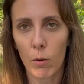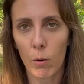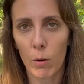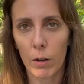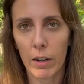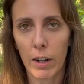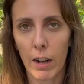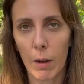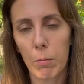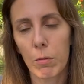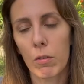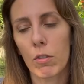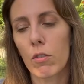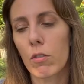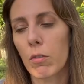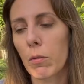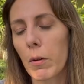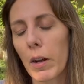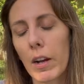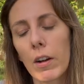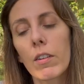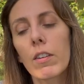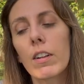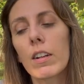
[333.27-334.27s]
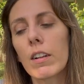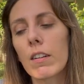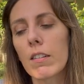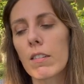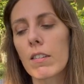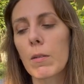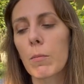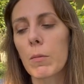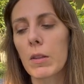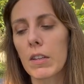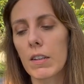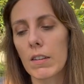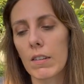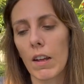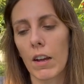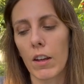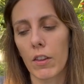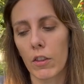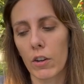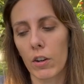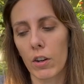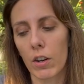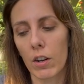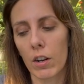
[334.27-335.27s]
Coreopsis around it and some of these
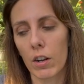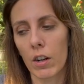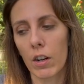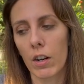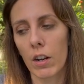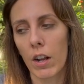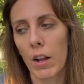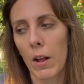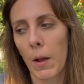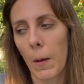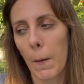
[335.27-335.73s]
other